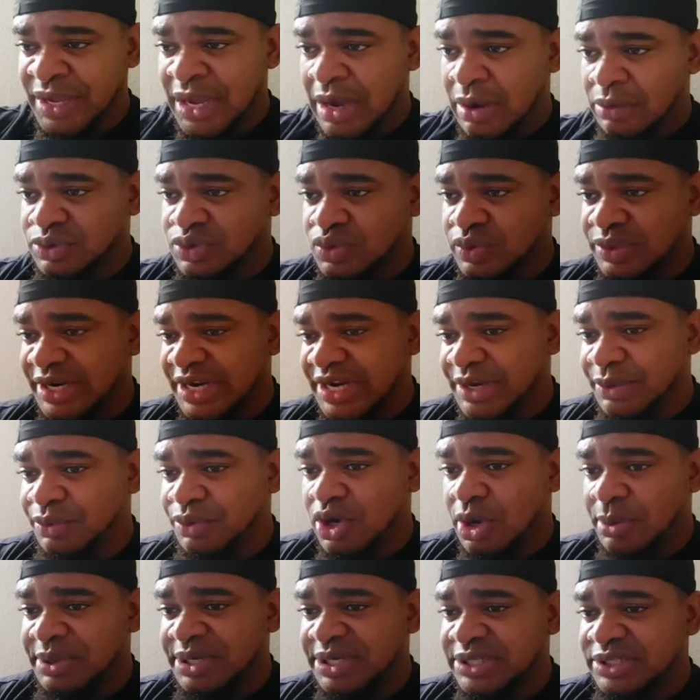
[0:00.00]
I was told that they were
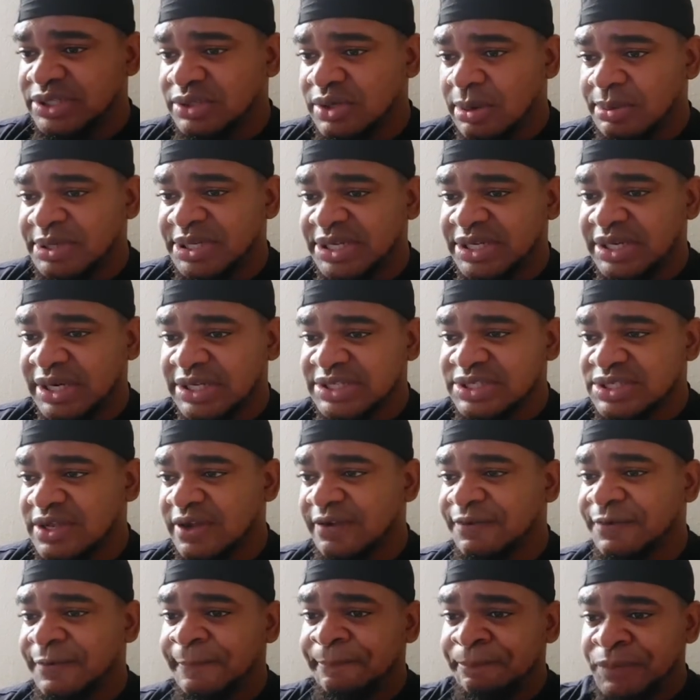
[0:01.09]
coming into Dominica and
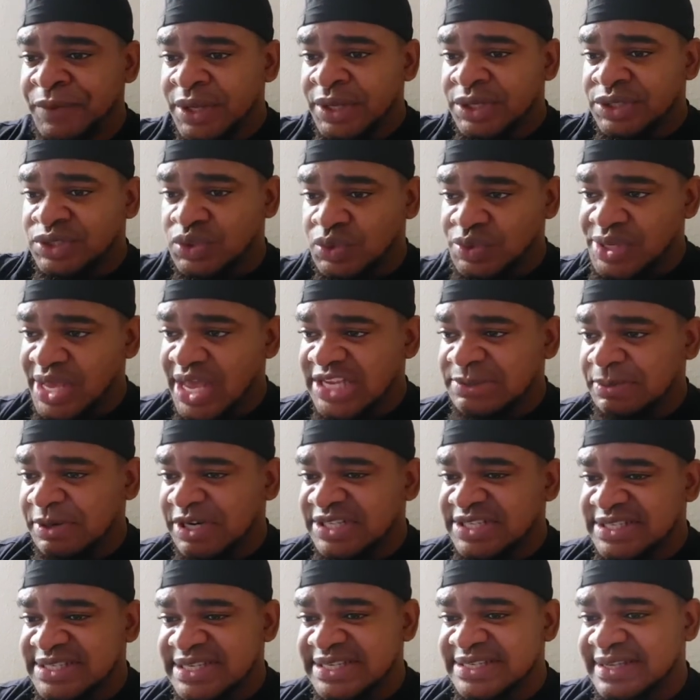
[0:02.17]
stuff. So yes,
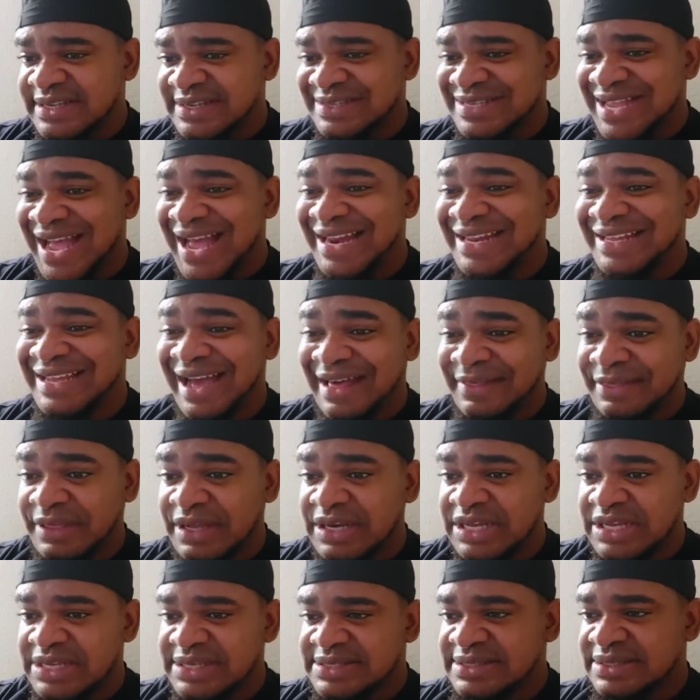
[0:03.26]
brothers and sisters, Alec
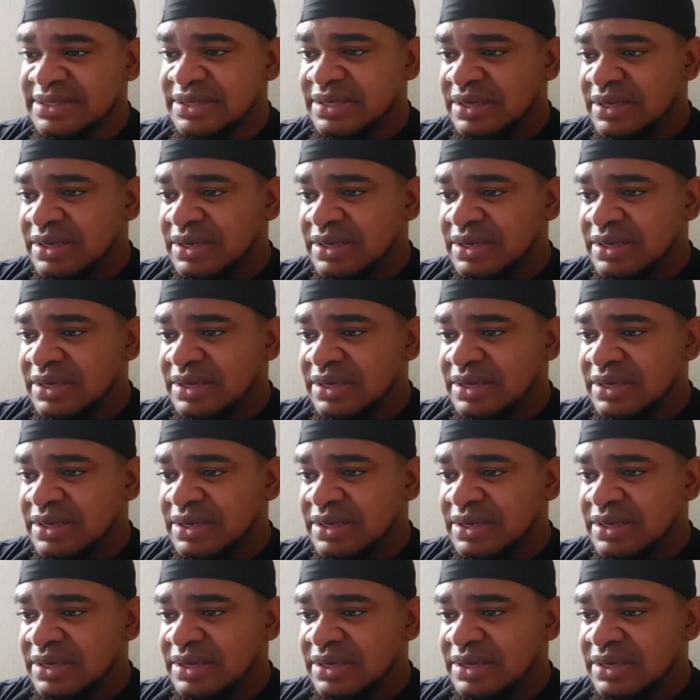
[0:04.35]
Athanes